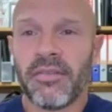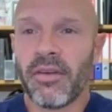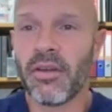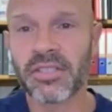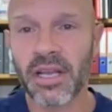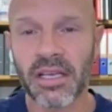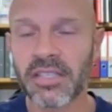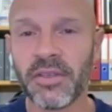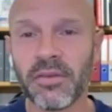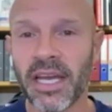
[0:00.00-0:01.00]
lost the last
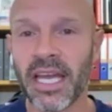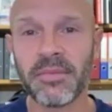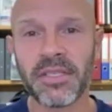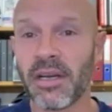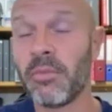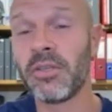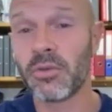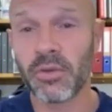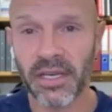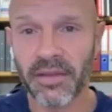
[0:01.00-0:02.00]
few games, and we
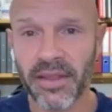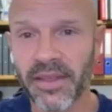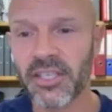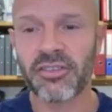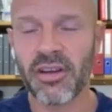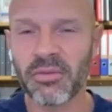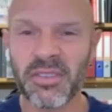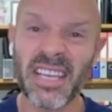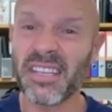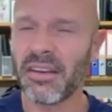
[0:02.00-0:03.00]
saw they struggled. The
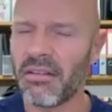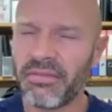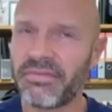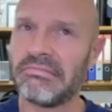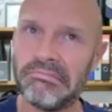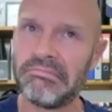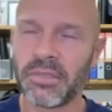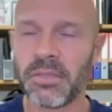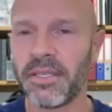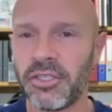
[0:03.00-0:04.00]
sending off
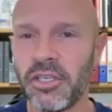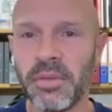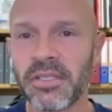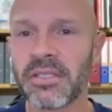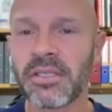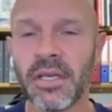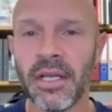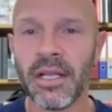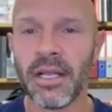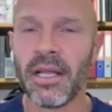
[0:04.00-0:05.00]
was a bit dubious,
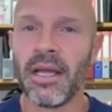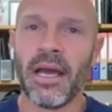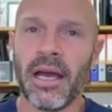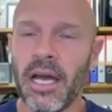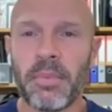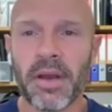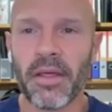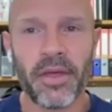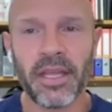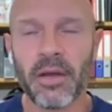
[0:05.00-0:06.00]
but I
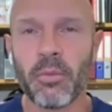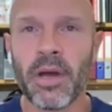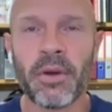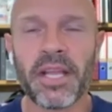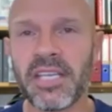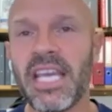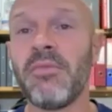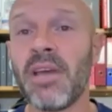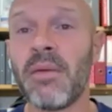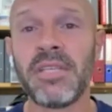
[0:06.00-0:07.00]
think when a team
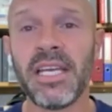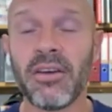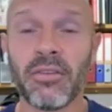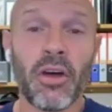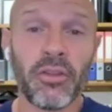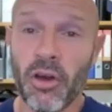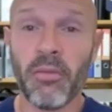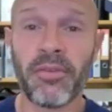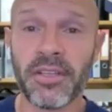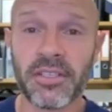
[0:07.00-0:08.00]
comes in on
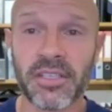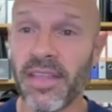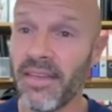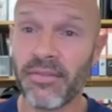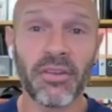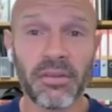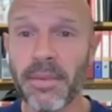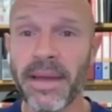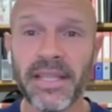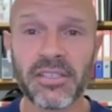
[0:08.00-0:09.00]
confidence and they've got the
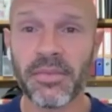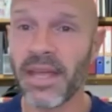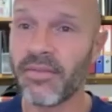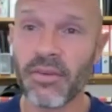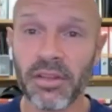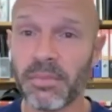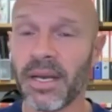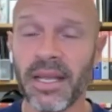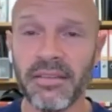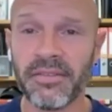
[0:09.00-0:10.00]
momentum, they've got the
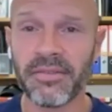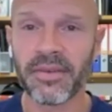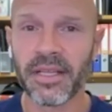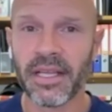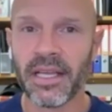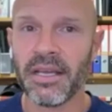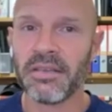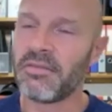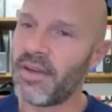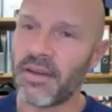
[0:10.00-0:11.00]
belief,
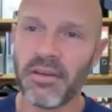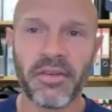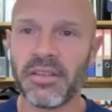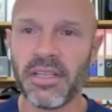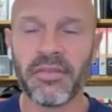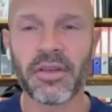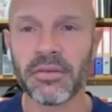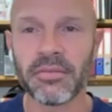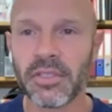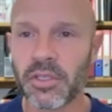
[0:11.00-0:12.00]
very, very
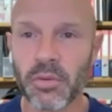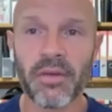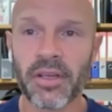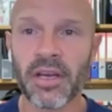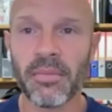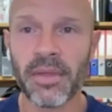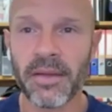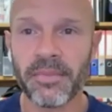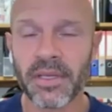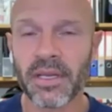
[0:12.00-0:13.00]
difficult to overcome that.
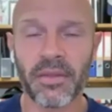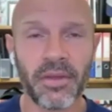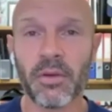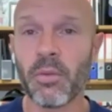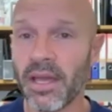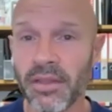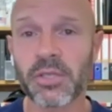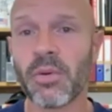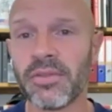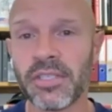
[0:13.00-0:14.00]
And I think the way that
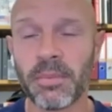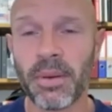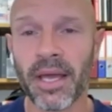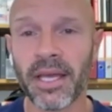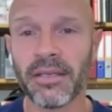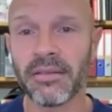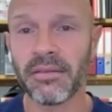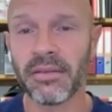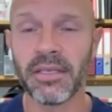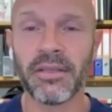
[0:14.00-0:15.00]
Swansea are playing,
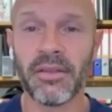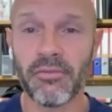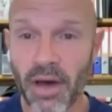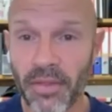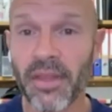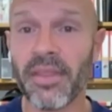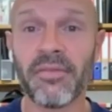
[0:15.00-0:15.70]
the run that they've